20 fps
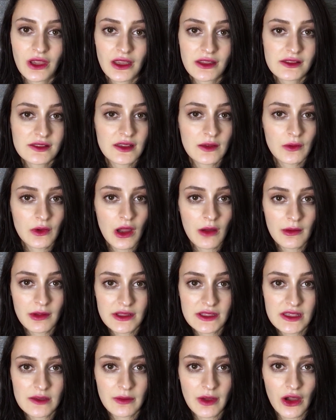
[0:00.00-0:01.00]
got some
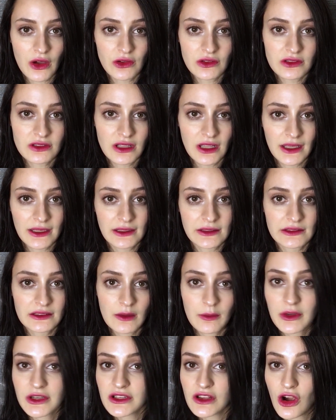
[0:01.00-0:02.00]
comments about like
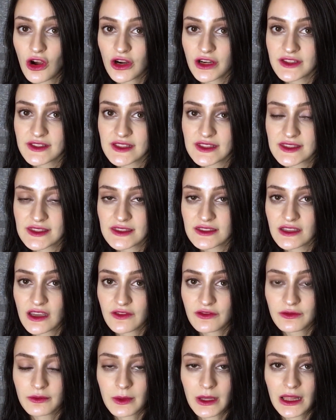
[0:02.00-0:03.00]
debit cards and
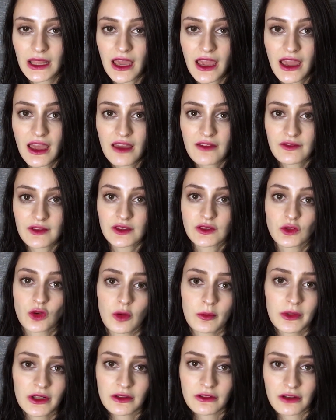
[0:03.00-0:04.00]
stuff. Well, I have a
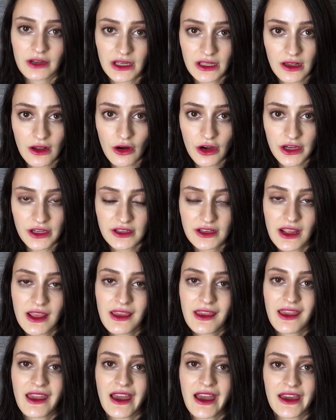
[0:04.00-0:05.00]
normal credit card
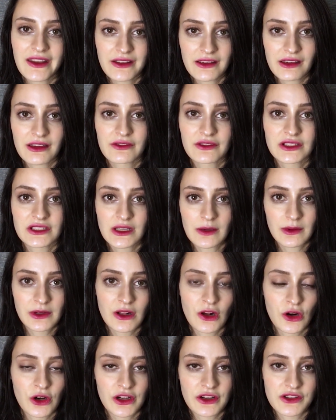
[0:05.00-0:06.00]
and I have a debit
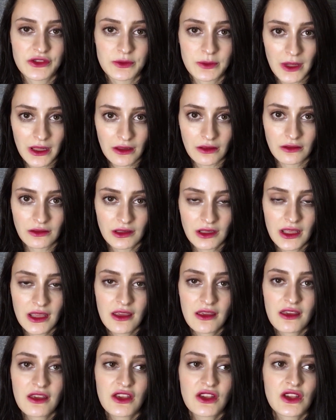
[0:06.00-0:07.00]
card as well.
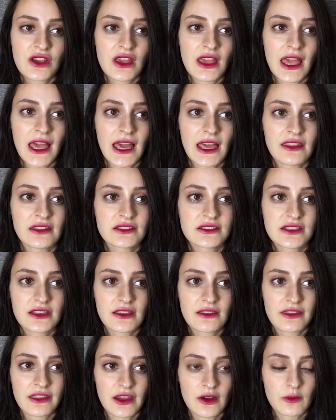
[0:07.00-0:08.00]
And
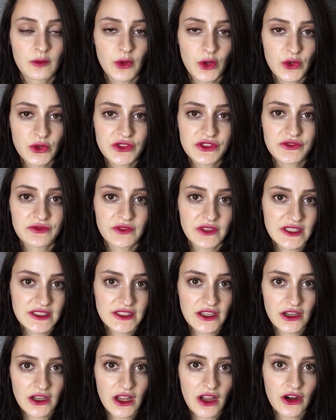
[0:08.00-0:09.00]
they're both
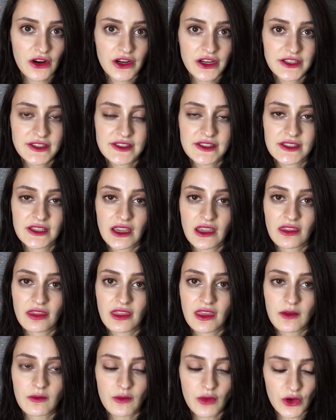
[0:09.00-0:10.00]
Visa cards and
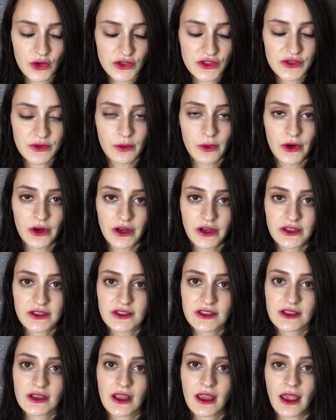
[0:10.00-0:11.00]
they both
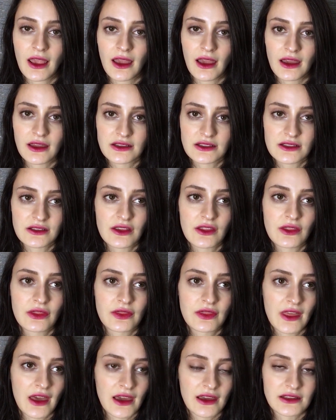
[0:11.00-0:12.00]
worked at
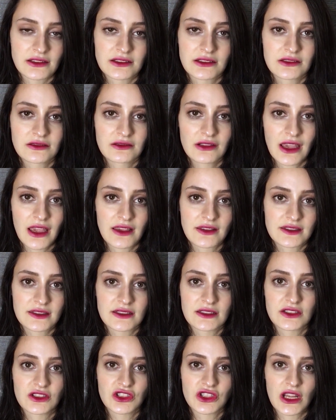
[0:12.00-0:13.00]
that
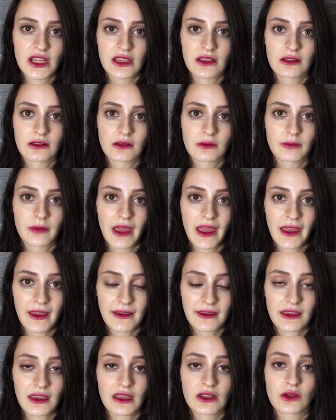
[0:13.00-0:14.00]
SCJO
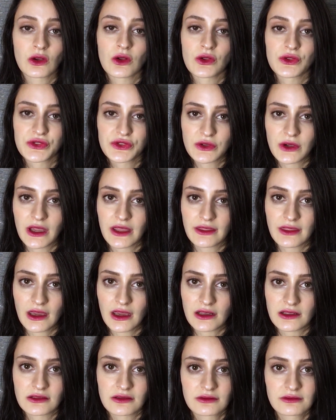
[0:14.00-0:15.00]
bank and also at
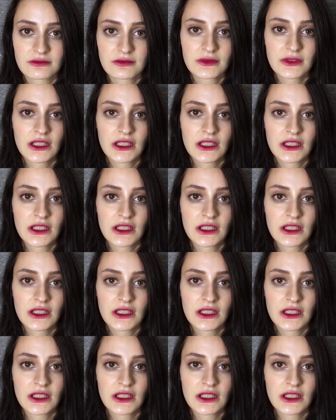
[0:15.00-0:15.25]
that